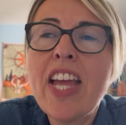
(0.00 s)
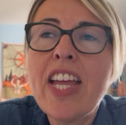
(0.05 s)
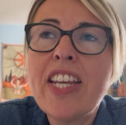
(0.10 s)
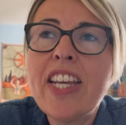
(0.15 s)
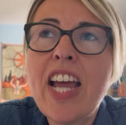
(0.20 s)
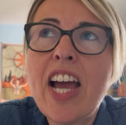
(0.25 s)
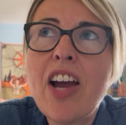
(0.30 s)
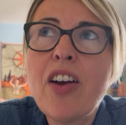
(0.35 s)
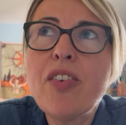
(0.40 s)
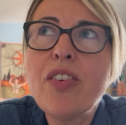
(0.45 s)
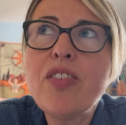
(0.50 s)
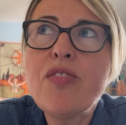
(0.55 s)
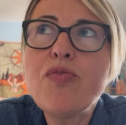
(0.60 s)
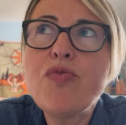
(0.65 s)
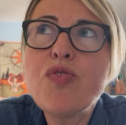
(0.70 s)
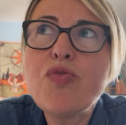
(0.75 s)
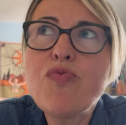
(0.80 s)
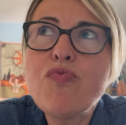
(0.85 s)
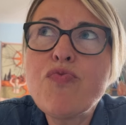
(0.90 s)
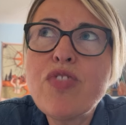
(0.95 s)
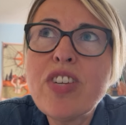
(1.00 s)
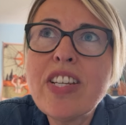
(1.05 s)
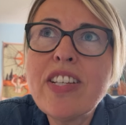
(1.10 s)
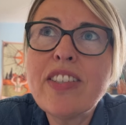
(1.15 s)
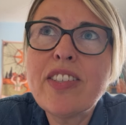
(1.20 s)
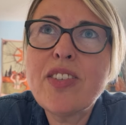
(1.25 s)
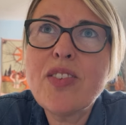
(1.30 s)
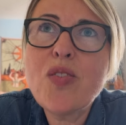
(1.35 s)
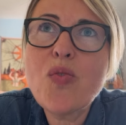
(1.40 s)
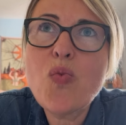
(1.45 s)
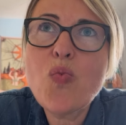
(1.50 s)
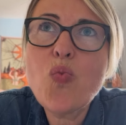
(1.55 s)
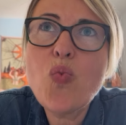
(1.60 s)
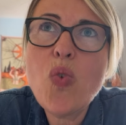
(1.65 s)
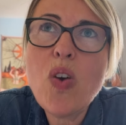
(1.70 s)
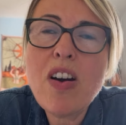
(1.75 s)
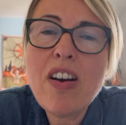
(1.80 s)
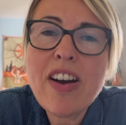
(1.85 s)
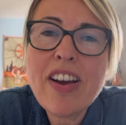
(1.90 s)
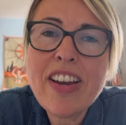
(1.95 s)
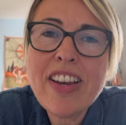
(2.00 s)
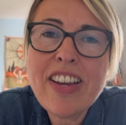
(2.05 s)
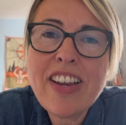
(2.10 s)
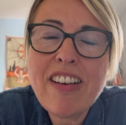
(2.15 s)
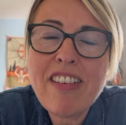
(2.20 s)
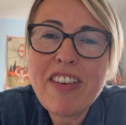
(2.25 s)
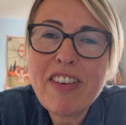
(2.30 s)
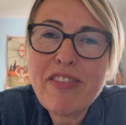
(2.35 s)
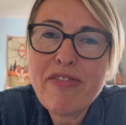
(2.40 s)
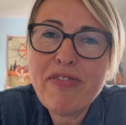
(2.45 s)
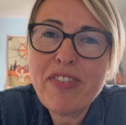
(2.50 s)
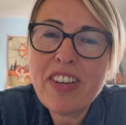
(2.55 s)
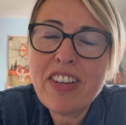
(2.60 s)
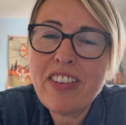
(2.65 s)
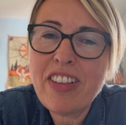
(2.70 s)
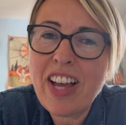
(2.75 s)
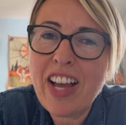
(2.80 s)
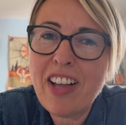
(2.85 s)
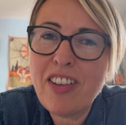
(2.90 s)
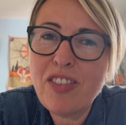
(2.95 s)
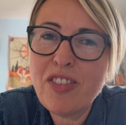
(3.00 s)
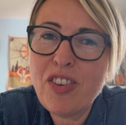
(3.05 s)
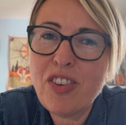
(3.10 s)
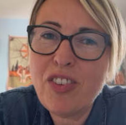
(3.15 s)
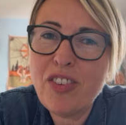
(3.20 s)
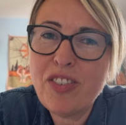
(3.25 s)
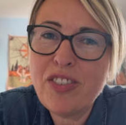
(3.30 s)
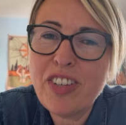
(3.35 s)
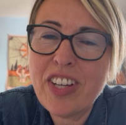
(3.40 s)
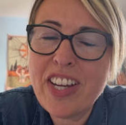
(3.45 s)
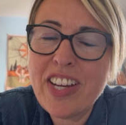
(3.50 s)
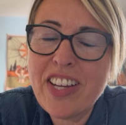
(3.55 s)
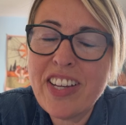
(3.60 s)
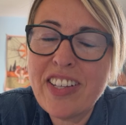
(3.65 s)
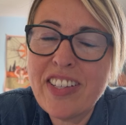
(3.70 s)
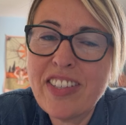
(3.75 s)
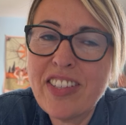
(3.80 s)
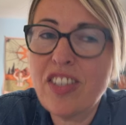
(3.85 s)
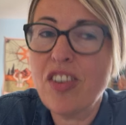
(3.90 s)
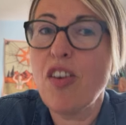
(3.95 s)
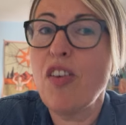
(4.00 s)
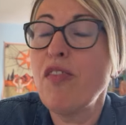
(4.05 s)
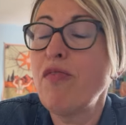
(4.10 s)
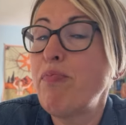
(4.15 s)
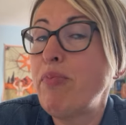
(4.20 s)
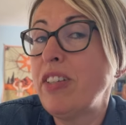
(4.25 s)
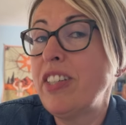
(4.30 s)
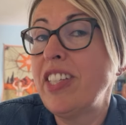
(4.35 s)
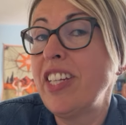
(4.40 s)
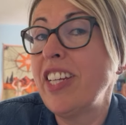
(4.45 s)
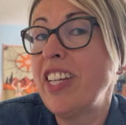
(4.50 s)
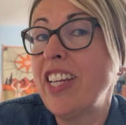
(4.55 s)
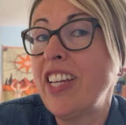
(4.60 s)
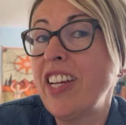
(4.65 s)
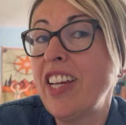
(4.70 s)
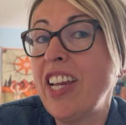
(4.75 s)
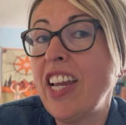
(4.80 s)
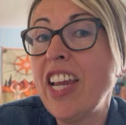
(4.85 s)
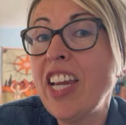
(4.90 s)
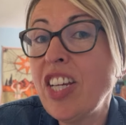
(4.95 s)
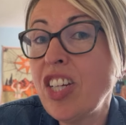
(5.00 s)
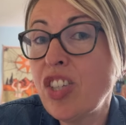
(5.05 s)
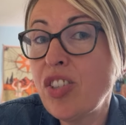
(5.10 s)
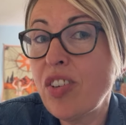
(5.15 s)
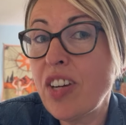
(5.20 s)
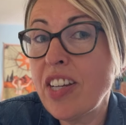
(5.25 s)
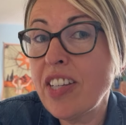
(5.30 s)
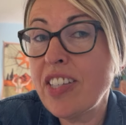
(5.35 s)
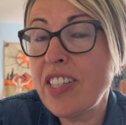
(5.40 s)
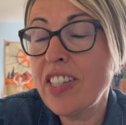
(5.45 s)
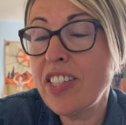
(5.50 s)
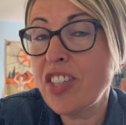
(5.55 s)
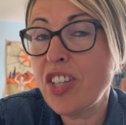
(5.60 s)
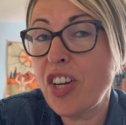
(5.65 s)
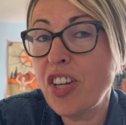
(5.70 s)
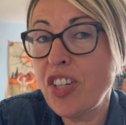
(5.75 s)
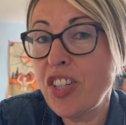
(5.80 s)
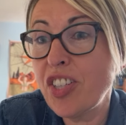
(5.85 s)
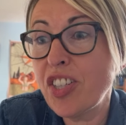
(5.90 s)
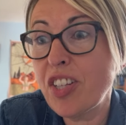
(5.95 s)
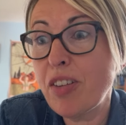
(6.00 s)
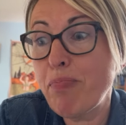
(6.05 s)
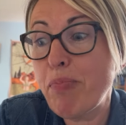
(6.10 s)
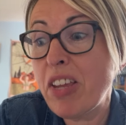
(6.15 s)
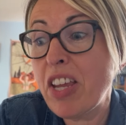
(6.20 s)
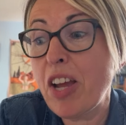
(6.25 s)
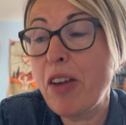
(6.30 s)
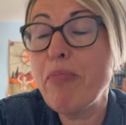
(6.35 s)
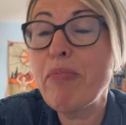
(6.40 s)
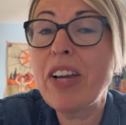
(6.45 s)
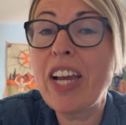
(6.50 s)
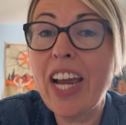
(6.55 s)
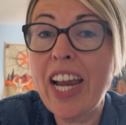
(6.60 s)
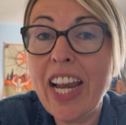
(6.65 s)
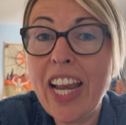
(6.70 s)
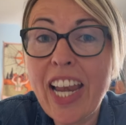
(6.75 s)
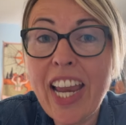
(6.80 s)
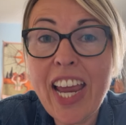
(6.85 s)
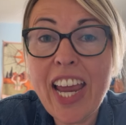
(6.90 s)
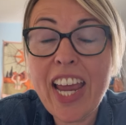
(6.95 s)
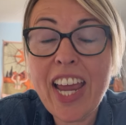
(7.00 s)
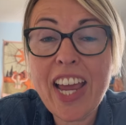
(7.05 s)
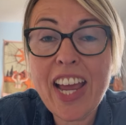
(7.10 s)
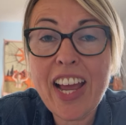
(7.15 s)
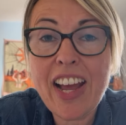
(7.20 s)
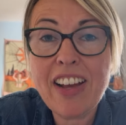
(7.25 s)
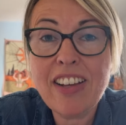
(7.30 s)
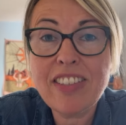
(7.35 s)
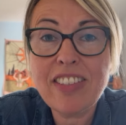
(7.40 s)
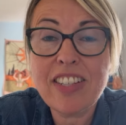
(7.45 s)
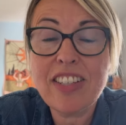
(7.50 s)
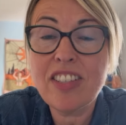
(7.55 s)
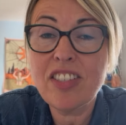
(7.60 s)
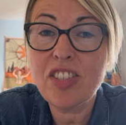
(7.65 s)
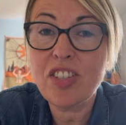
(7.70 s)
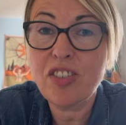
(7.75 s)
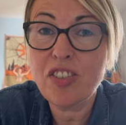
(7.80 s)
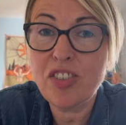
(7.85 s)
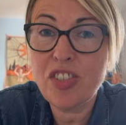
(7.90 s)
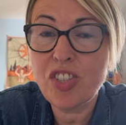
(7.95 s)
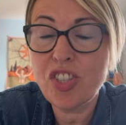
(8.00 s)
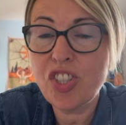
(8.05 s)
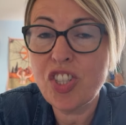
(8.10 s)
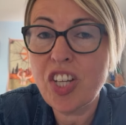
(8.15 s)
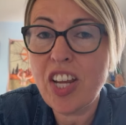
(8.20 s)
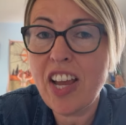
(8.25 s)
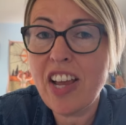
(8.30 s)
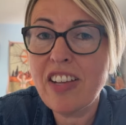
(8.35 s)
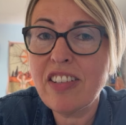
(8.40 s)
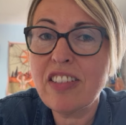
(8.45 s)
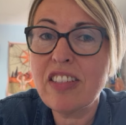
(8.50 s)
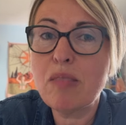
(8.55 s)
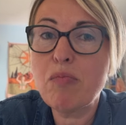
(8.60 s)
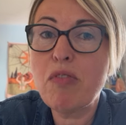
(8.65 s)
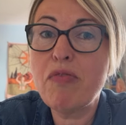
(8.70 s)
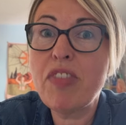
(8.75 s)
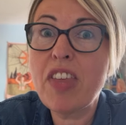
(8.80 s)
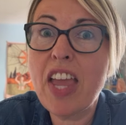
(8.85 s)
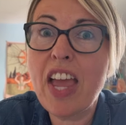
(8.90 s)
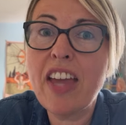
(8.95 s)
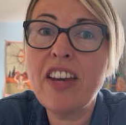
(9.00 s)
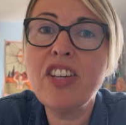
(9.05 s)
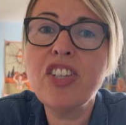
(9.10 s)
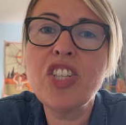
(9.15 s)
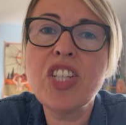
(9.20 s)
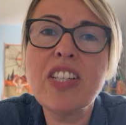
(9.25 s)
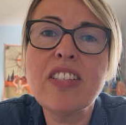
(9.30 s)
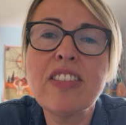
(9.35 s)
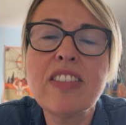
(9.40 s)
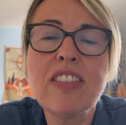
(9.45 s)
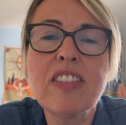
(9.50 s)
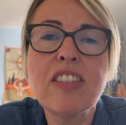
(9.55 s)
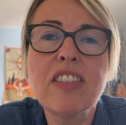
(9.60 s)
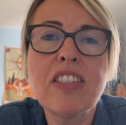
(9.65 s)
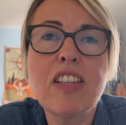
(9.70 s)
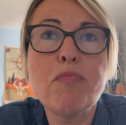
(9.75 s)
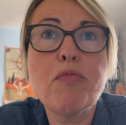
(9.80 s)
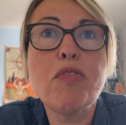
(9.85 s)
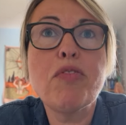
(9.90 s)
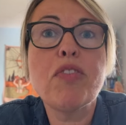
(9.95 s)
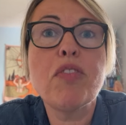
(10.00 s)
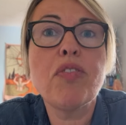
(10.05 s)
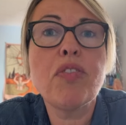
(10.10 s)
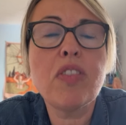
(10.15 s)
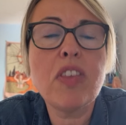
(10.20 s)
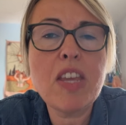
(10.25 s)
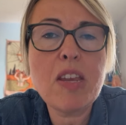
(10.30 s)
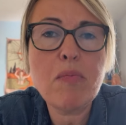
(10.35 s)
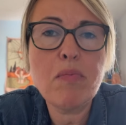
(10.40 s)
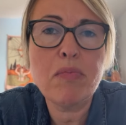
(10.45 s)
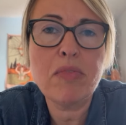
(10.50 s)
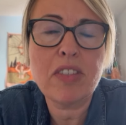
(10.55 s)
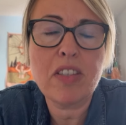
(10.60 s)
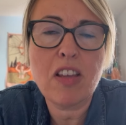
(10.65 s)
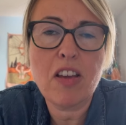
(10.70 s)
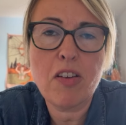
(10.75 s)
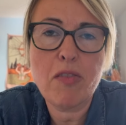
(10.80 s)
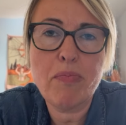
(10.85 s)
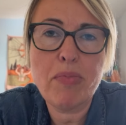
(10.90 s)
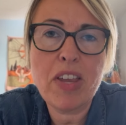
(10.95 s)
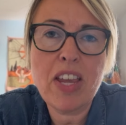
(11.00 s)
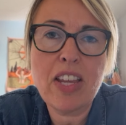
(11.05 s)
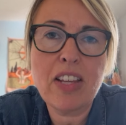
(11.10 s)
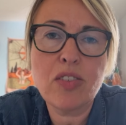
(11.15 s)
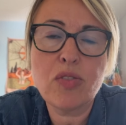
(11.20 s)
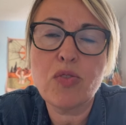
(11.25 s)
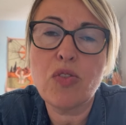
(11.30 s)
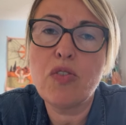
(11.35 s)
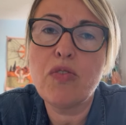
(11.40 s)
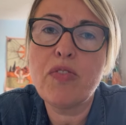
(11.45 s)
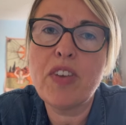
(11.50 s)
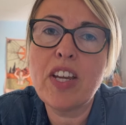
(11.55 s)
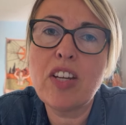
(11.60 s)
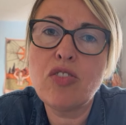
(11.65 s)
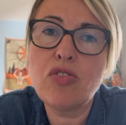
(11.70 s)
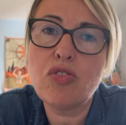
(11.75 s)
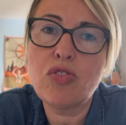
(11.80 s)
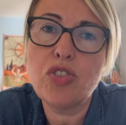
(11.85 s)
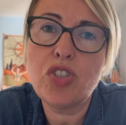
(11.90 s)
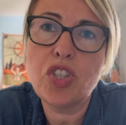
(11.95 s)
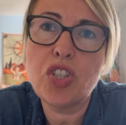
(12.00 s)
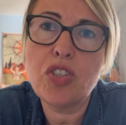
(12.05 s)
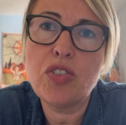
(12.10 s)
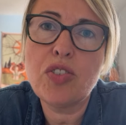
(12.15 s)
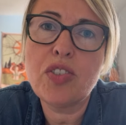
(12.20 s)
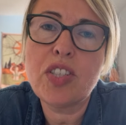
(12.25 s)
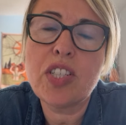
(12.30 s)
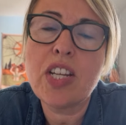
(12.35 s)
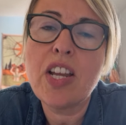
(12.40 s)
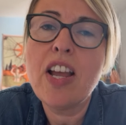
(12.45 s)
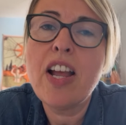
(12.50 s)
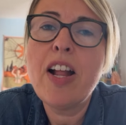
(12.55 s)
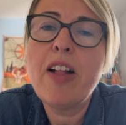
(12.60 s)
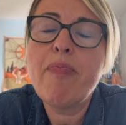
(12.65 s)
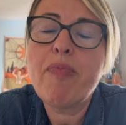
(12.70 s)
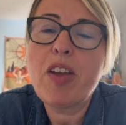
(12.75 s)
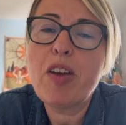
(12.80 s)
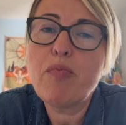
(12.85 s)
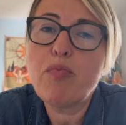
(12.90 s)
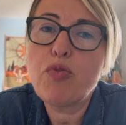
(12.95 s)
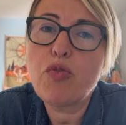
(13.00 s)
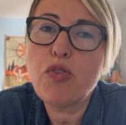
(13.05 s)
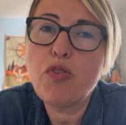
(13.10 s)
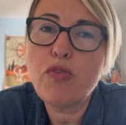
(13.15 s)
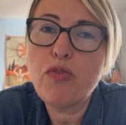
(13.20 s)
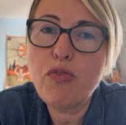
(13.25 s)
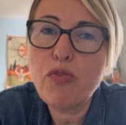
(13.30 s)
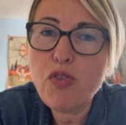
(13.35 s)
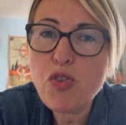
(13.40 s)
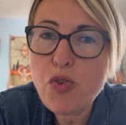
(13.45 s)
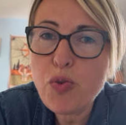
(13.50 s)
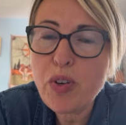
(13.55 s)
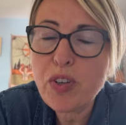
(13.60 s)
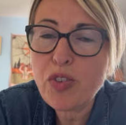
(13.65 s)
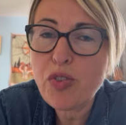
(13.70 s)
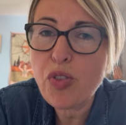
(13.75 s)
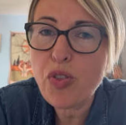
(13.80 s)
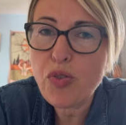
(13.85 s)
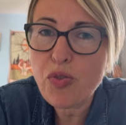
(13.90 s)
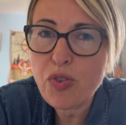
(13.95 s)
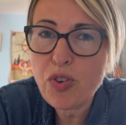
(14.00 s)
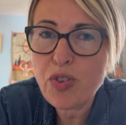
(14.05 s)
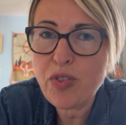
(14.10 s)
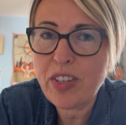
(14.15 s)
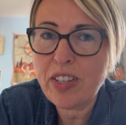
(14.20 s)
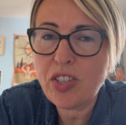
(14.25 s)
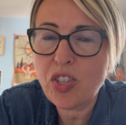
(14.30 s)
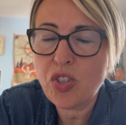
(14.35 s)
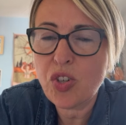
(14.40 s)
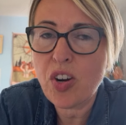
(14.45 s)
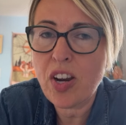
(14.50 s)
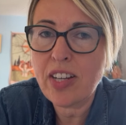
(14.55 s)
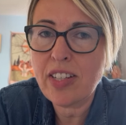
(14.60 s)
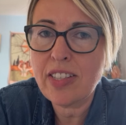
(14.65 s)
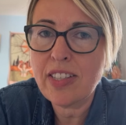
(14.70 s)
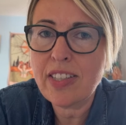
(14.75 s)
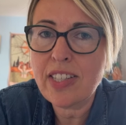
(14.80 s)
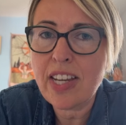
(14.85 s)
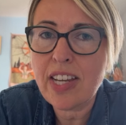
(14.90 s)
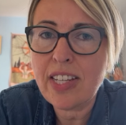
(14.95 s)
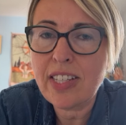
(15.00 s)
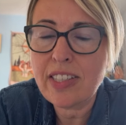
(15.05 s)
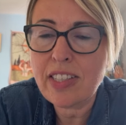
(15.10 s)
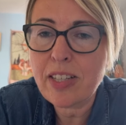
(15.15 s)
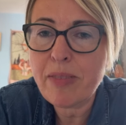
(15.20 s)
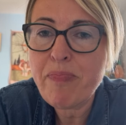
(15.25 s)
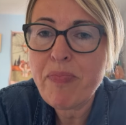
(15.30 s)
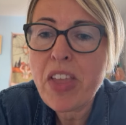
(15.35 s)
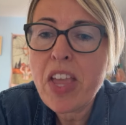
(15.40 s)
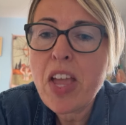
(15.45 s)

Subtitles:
Now, the reason why I feel ALGOL is of particular interest is going to become clear as I start to share some of the energies and some of the themes that are being sort of introduced and brought forward through this transit.